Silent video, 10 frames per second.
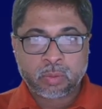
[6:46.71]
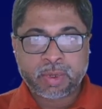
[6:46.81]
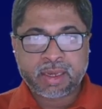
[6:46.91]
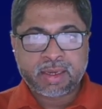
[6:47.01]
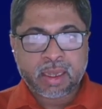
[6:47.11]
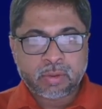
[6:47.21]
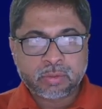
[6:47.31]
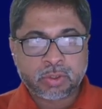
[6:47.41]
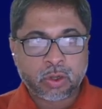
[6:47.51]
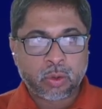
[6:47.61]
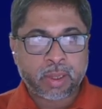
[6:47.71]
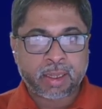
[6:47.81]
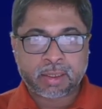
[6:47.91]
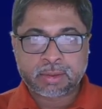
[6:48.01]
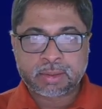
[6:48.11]
We can now go
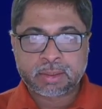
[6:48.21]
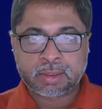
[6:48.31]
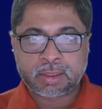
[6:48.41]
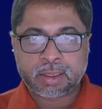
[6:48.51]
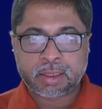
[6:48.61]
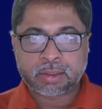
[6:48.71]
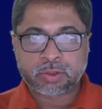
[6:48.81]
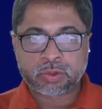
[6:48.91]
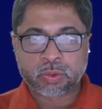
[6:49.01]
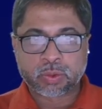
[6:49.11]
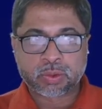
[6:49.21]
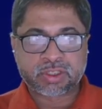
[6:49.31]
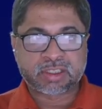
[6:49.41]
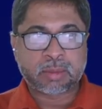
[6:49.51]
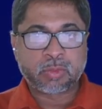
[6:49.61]
ahead and show
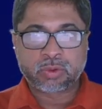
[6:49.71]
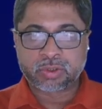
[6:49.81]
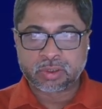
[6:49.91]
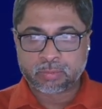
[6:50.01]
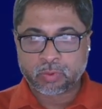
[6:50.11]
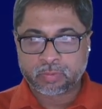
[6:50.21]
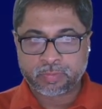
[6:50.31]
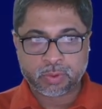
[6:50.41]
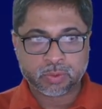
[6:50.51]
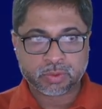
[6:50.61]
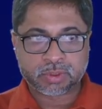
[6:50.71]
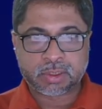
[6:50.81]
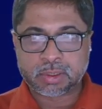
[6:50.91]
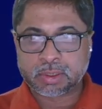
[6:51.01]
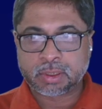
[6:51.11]
some of the report
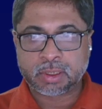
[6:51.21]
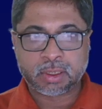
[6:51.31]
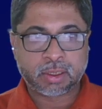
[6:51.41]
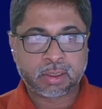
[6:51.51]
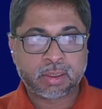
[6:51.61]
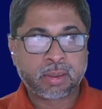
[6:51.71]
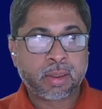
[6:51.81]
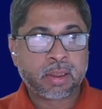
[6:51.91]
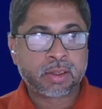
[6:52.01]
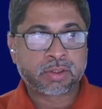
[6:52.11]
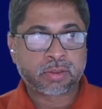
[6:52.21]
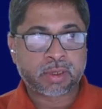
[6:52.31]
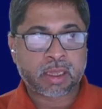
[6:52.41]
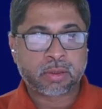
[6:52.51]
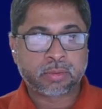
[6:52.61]
views. So
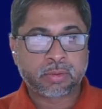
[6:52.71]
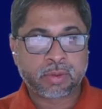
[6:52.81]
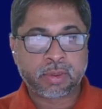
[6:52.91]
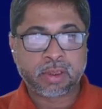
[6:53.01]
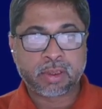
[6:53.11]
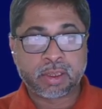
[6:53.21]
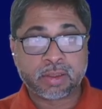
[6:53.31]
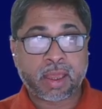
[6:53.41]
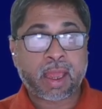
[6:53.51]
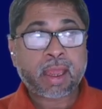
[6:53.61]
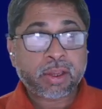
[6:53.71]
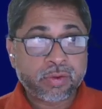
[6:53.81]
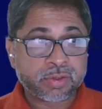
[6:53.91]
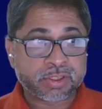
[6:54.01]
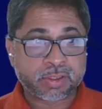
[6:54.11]
now in the
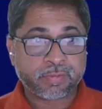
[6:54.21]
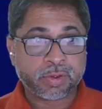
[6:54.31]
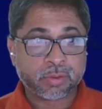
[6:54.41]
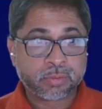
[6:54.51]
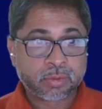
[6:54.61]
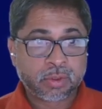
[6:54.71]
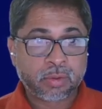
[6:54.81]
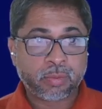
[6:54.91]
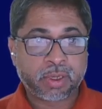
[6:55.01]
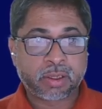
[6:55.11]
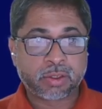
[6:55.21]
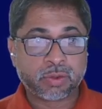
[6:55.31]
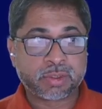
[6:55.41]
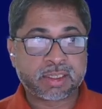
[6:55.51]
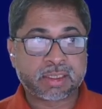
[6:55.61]
accuracy view, we're
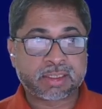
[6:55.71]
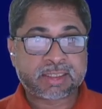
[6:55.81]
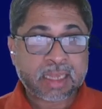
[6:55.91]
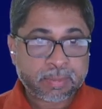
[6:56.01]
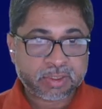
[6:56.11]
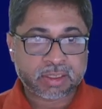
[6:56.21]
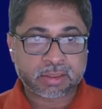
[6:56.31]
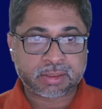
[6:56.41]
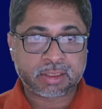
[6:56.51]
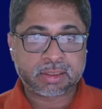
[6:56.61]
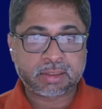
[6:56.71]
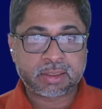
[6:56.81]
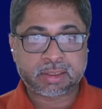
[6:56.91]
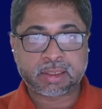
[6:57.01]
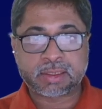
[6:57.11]
using a tabbed container
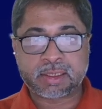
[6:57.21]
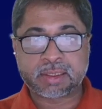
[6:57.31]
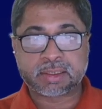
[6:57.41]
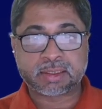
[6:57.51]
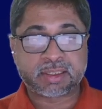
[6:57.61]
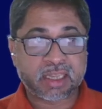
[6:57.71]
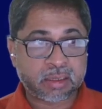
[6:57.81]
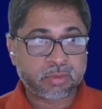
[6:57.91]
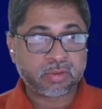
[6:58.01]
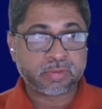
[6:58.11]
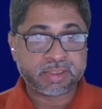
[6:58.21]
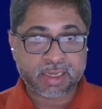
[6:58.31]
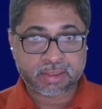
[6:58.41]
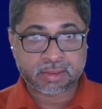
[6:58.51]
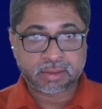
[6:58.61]
that contains a table of
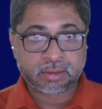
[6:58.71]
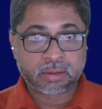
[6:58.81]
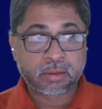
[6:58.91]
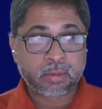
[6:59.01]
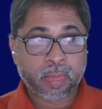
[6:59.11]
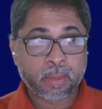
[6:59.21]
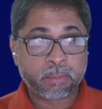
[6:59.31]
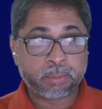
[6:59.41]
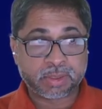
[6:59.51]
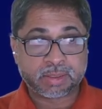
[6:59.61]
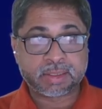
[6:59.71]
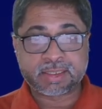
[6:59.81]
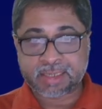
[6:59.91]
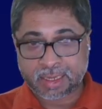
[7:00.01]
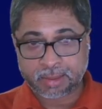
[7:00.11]
data per
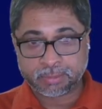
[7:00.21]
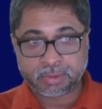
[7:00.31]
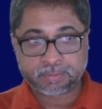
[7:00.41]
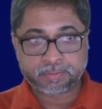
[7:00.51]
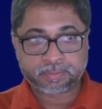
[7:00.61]
tab.